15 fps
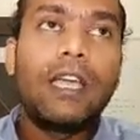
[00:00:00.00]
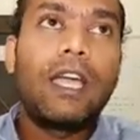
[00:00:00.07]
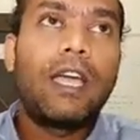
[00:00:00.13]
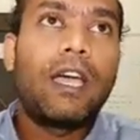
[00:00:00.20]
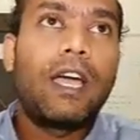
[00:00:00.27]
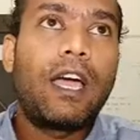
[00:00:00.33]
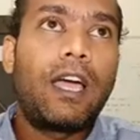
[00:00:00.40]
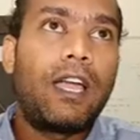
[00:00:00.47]

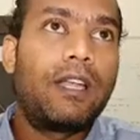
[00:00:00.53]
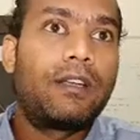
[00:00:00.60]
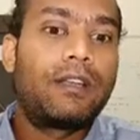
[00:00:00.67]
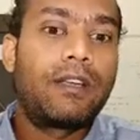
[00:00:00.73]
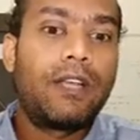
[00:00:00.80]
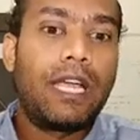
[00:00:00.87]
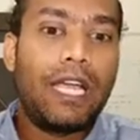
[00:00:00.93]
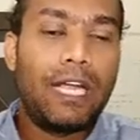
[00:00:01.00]

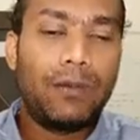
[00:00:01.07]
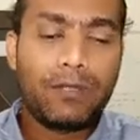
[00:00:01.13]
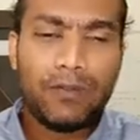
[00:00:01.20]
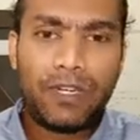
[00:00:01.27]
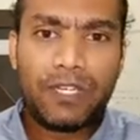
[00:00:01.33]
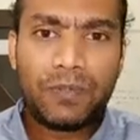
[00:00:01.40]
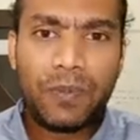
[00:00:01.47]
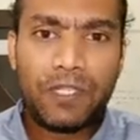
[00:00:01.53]
And it was
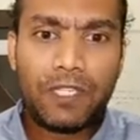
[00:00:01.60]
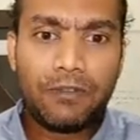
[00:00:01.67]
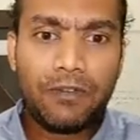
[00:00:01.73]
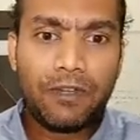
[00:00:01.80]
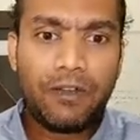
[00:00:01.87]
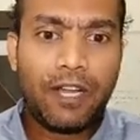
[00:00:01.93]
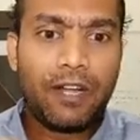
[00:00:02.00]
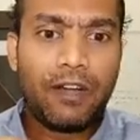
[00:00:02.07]
very specific.
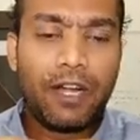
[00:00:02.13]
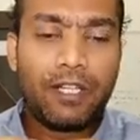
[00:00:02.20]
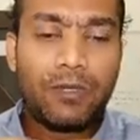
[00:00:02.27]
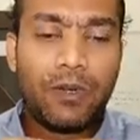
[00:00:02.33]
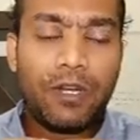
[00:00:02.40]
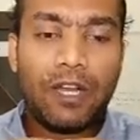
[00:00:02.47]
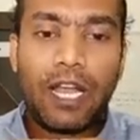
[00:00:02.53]
When I graduated,